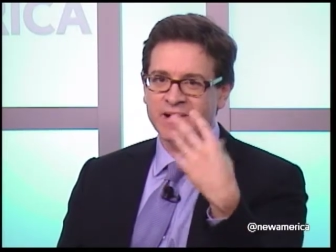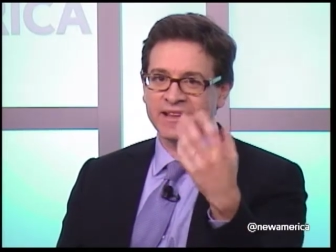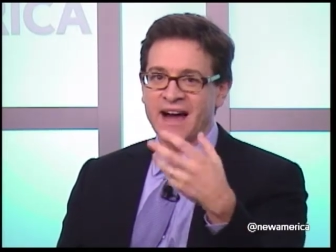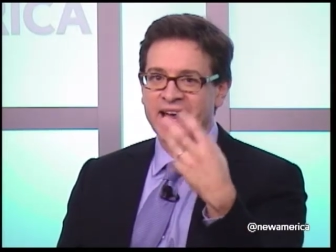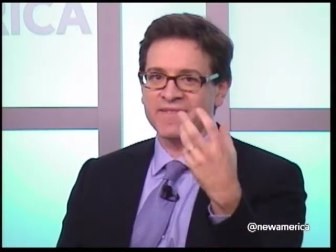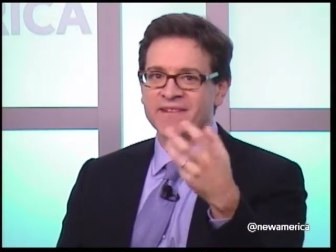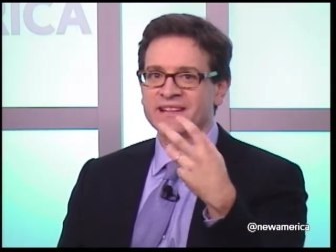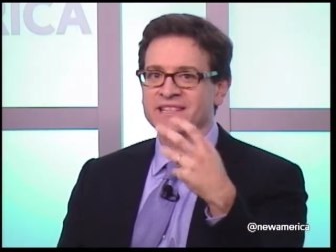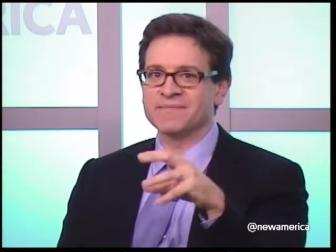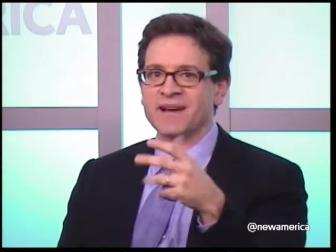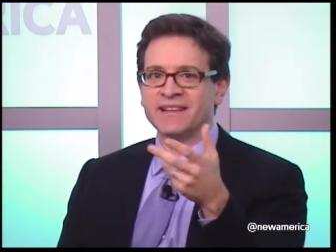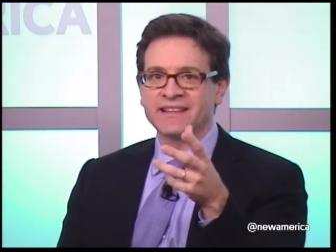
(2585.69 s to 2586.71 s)
a lot of it is
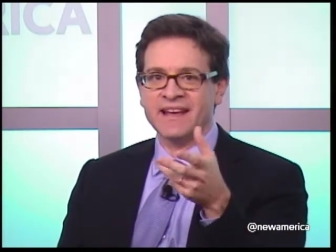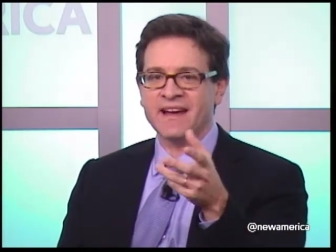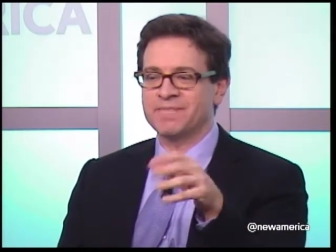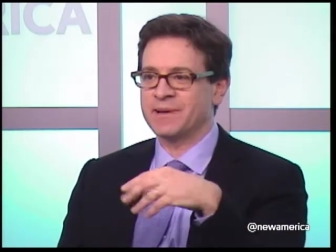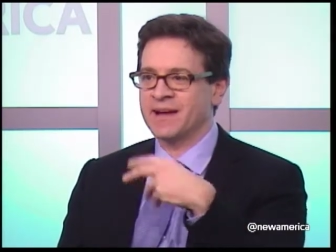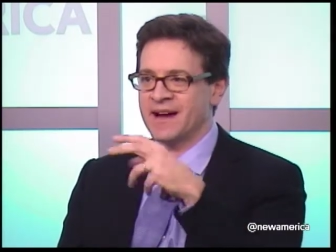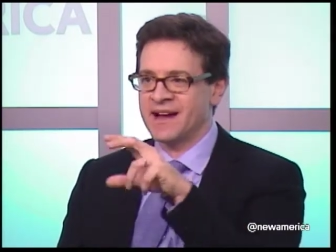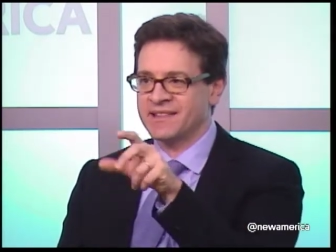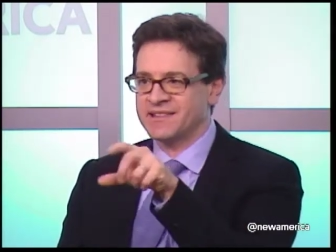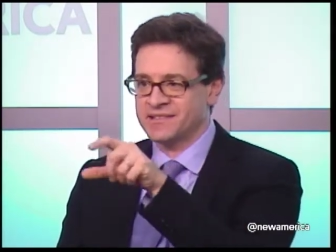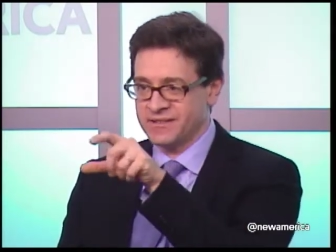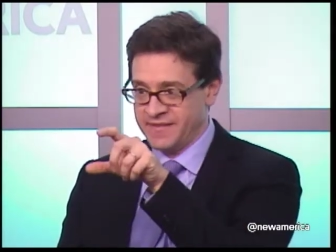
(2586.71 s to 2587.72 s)
about the FBI
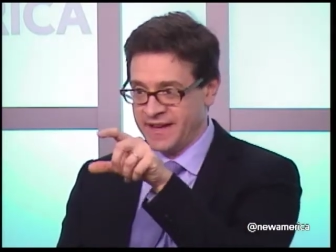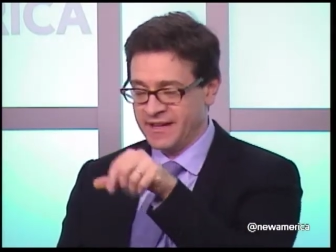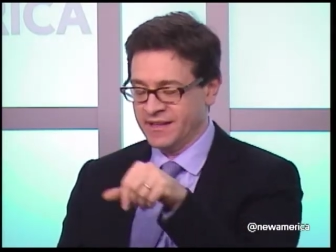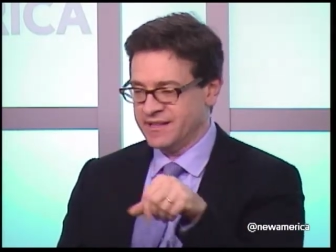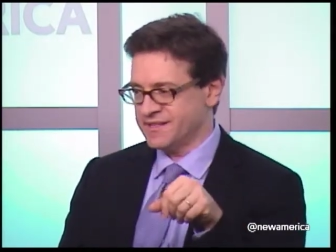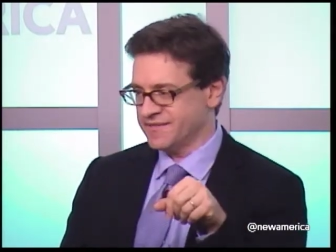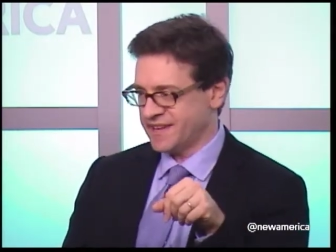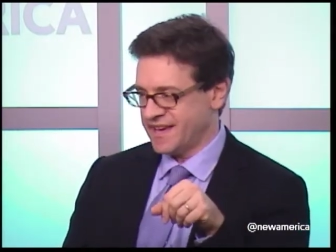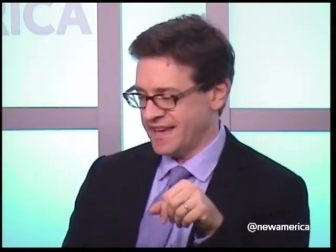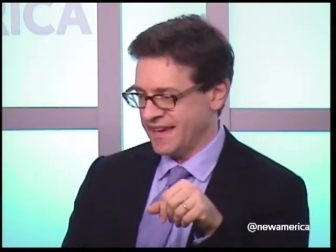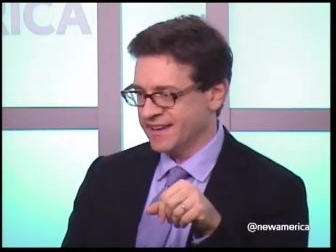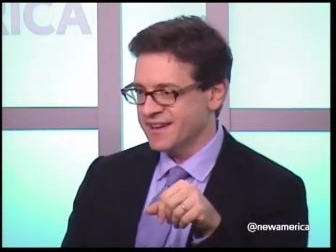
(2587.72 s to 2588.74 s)
and the surveillance of
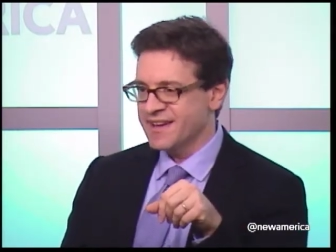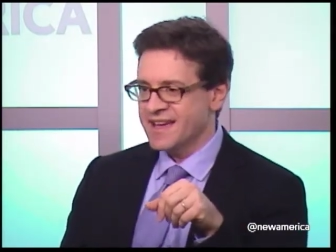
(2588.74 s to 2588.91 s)
King,